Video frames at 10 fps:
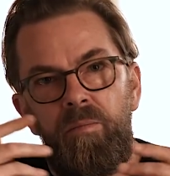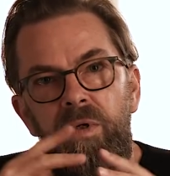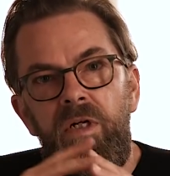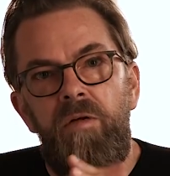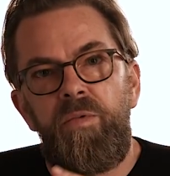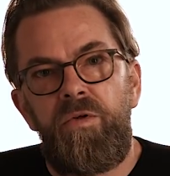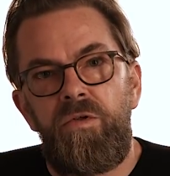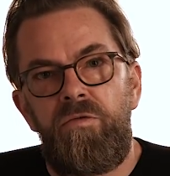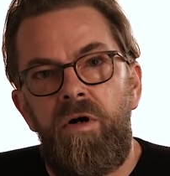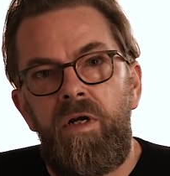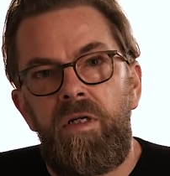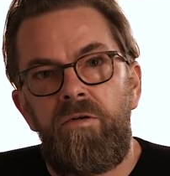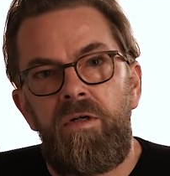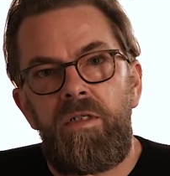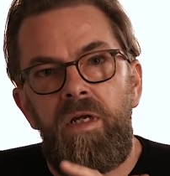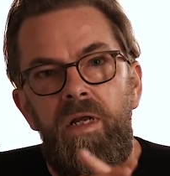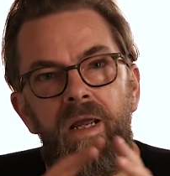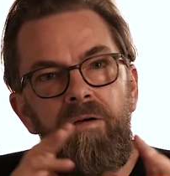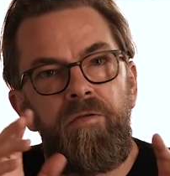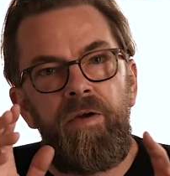be a little bit too strong in. So
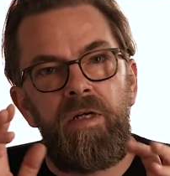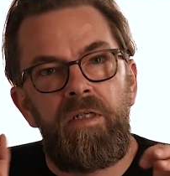everything